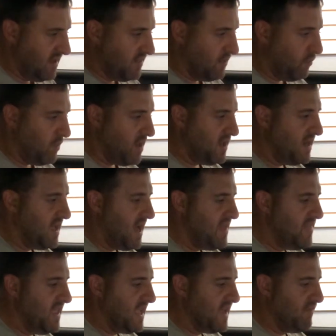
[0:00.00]
The one I
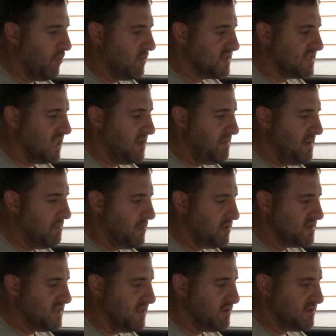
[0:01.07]
think everyone's going to be
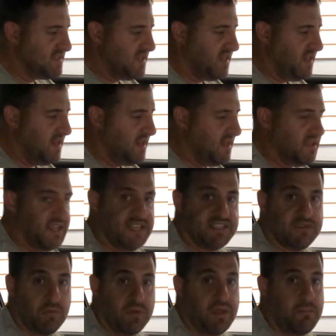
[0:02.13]
most interested in, at
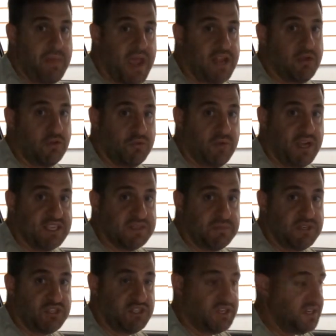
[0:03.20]
least with a manual
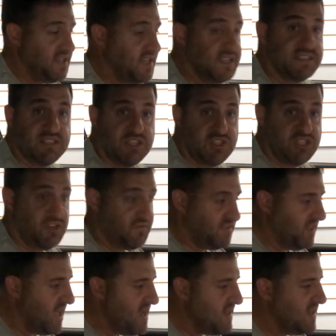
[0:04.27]
transmission, is the shift
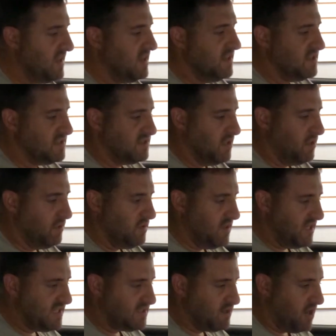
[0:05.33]
light. So
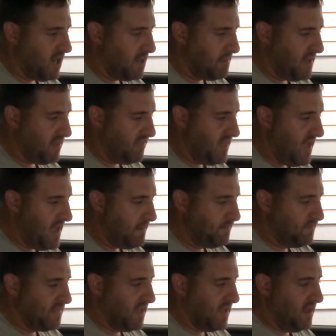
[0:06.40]
let's talk about that.
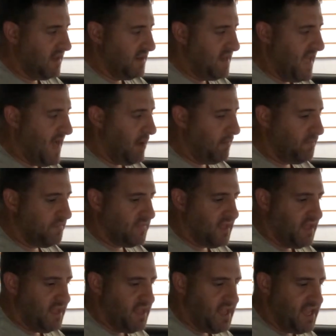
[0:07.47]
Now,
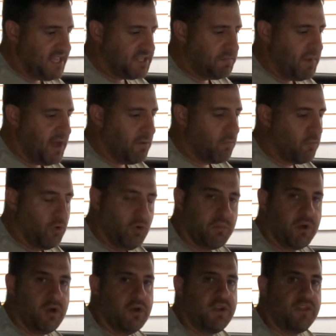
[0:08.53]
it's been
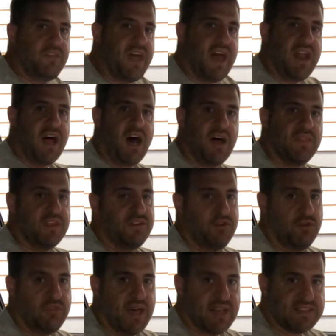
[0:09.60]
rumored that on the
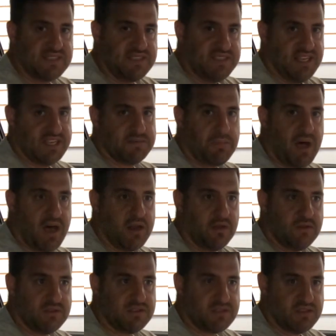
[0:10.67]
2006
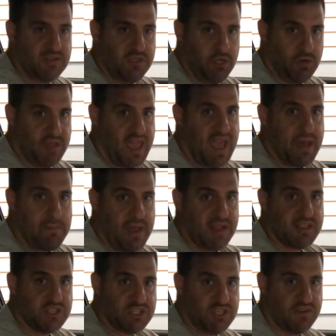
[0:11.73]
models, you can't make
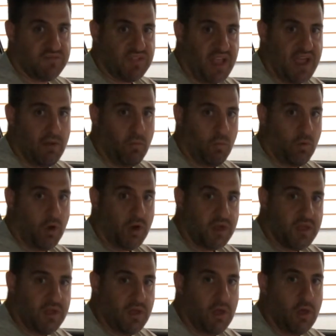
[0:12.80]
the shift light
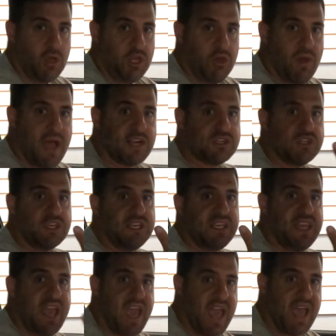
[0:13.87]
work. You actually
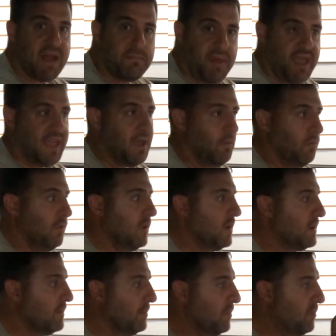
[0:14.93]
can make it
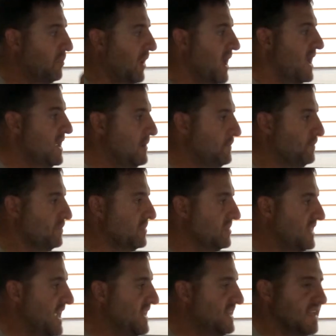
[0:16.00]
work, but
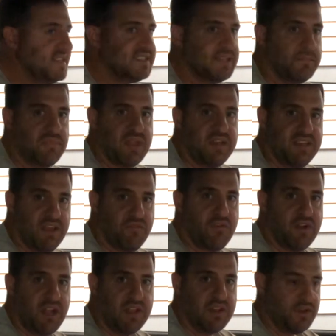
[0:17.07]
they did something
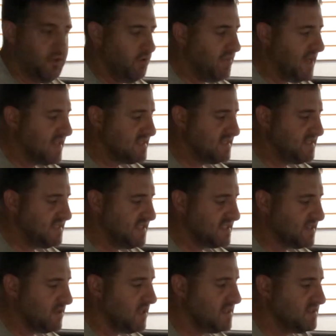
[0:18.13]
different on the 2006
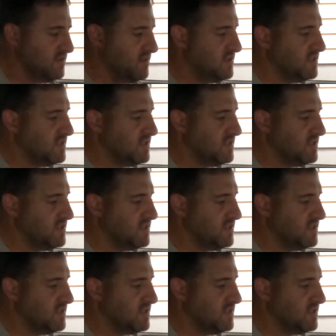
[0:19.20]
clusters.